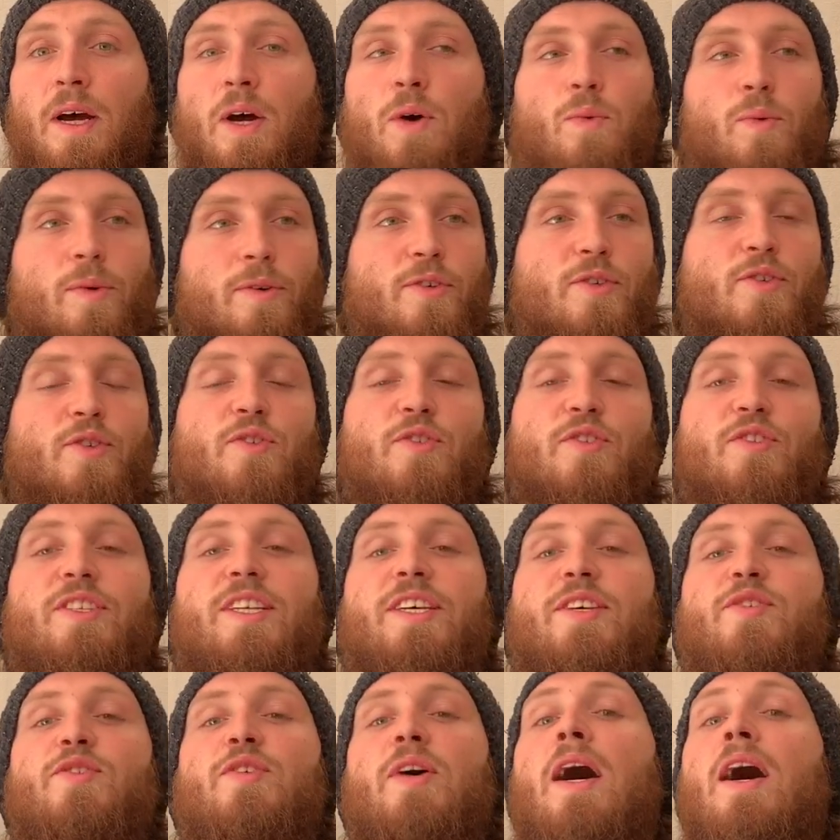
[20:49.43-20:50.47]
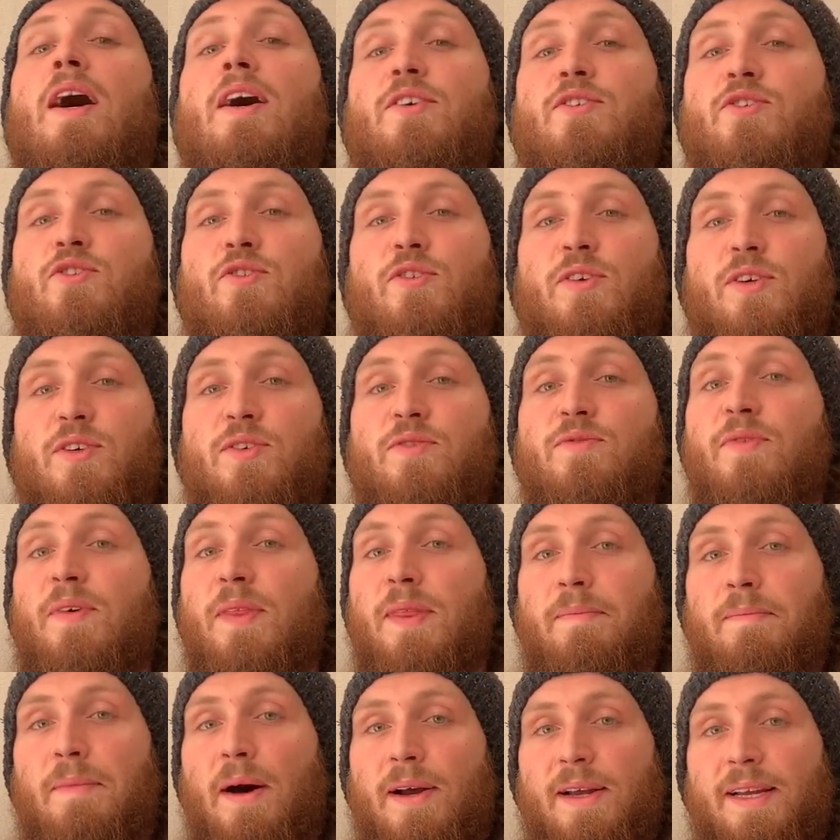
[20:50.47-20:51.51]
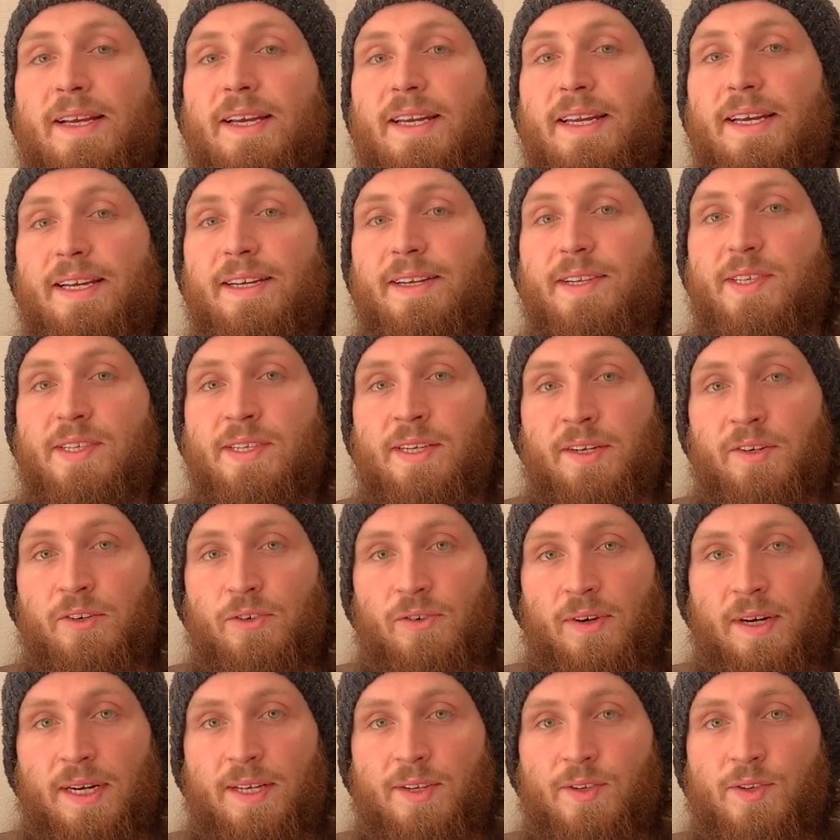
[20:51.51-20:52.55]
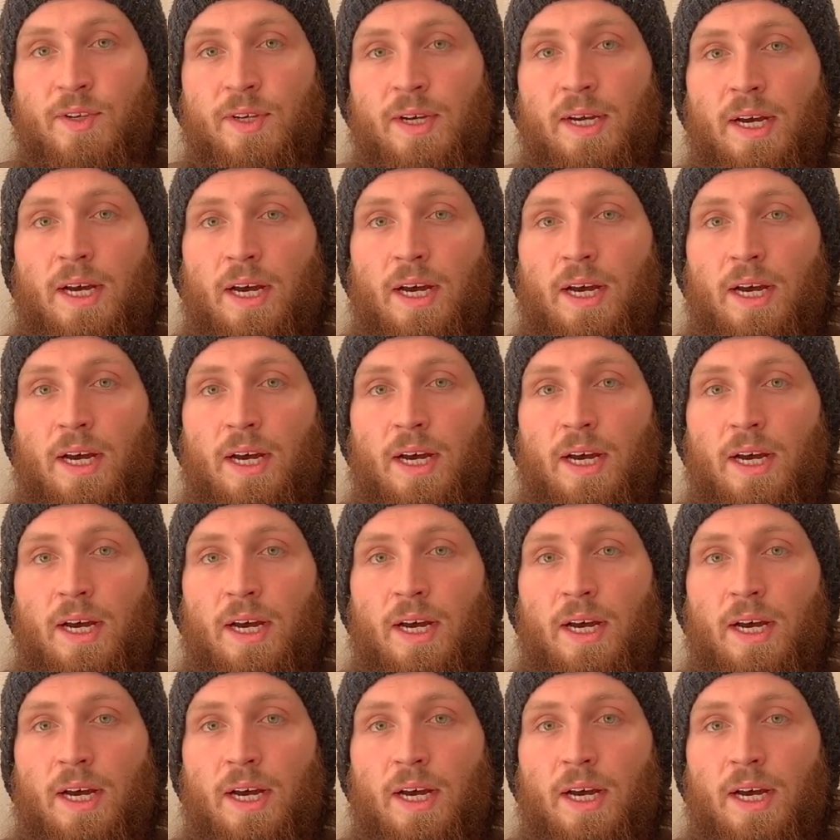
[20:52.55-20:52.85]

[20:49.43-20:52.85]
was disastrous for the Mycenaeans in Greece,